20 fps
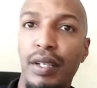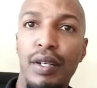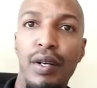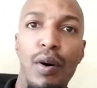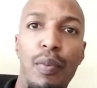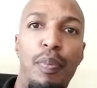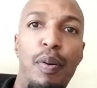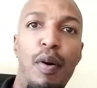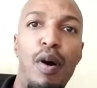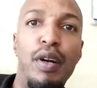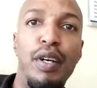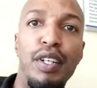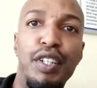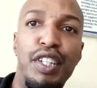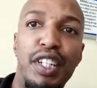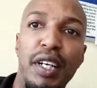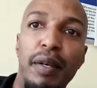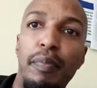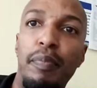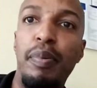know,
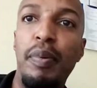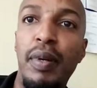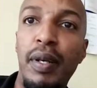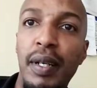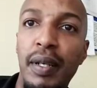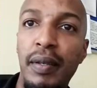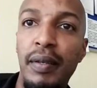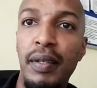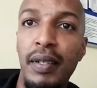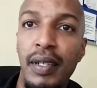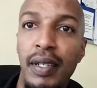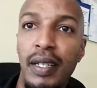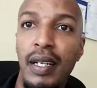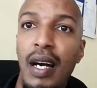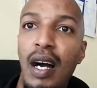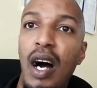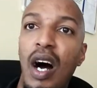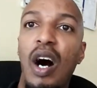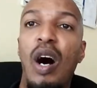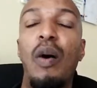partnership
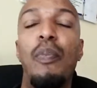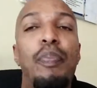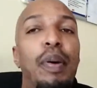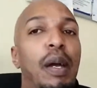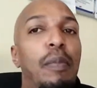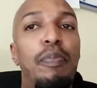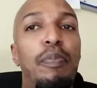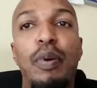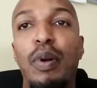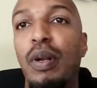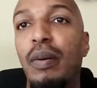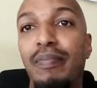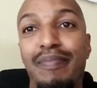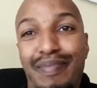on paper,